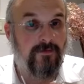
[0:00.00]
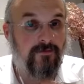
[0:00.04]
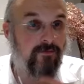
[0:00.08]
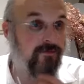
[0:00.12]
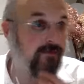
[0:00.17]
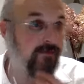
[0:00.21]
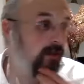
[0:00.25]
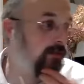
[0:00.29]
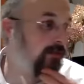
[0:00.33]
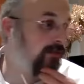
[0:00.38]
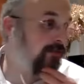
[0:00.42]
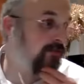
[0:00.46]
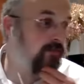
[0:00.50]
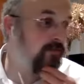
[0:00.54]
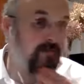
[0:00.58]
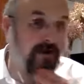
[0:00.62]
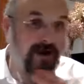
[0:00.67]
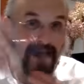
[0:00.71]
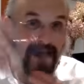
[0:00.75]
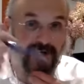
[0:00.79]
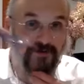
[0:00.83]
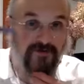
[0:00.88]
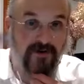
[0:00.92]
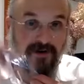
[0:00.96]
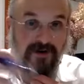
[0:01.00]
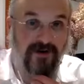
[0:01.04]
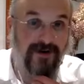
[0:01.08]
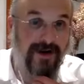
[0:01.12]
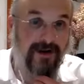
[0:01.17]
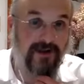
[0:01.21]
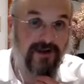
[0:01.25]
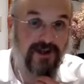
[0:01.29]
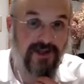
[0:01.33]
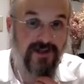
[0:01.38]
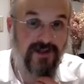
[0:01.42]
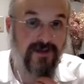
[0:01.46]
Right, we learned from the Rashba and
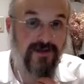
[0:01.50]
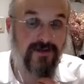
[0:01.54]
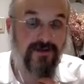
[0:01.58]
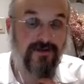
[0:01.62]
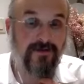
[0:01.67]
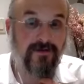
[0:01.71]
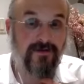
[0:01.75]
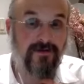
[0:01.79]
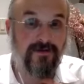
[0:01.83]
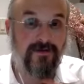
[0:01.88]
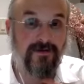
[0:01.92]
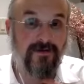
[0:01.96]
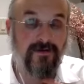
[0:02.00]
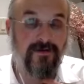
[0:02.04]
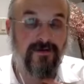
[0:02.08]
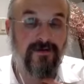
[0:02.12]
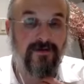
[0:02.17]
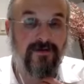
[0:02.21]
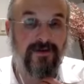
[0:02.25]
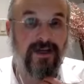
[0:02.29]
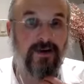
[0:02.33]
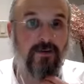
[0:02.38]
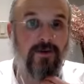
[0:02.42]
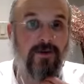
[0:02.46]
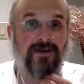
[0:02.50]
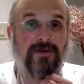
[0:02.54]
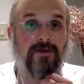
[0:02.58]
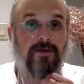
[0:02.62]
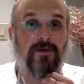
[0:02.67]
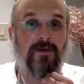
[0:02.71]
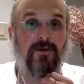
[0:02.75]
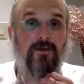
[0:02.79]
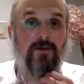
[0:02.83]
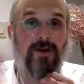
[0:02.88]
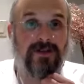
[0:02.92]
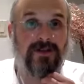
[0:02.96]
Rashi that what's the
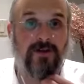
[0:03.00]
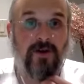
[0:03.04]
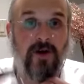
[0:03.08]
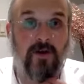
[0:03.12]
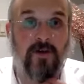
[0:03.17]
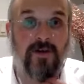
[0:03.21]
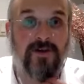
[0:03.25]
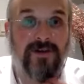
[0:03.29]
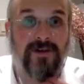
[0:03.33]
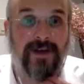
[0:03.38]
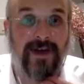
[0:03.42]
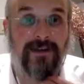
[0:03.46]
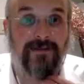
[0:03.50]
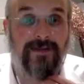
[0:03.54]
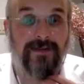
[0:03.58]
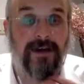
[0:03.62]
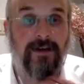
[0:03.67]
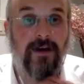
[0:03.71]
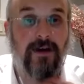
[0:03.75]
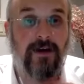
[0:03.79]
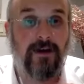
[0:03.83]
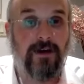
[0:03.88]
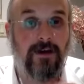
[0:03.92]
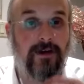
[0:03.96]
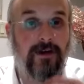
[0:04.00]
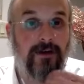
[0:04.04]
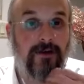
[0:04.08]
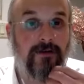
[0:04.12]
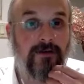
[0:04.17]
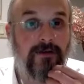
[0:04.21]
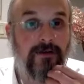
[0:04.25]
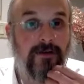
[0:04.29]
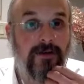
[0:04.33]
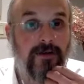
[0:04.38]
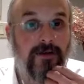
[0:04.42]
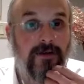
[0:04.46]
whole, what's on this negat halacha
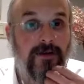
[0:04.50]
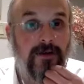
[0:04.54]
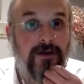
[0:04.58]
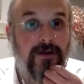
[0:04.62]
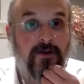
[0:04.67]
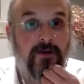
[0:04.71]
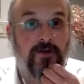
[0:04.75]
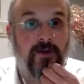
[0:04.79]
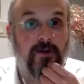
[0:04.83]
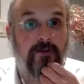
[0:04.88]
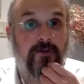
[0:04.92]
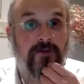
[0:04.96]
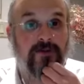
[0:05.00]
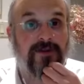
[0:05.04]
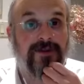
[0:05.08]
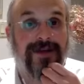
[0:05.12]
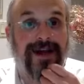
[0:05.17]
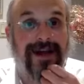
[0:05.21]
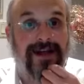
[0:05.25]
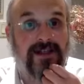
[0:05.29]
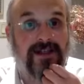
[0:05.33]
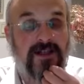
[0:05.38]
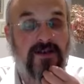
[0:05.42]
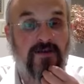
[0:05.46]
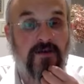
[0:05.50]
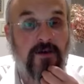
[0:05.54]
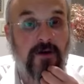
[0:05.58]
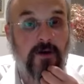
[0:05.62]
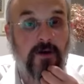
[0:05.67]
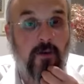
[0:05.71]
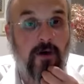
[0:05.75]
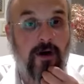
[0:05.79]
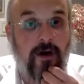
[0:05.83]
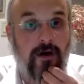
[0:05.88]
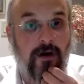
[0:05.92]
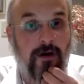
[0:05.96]
when a person asks for a
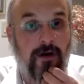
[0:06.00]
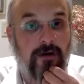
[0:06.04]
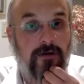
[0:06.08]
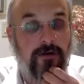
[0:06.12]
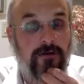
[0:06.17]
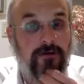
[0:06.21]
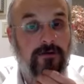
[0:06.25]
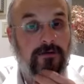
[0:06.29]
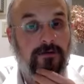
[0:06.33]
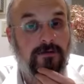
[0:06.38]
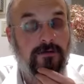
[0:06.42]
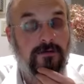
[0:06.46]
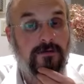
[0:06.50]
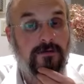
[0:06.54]
wall,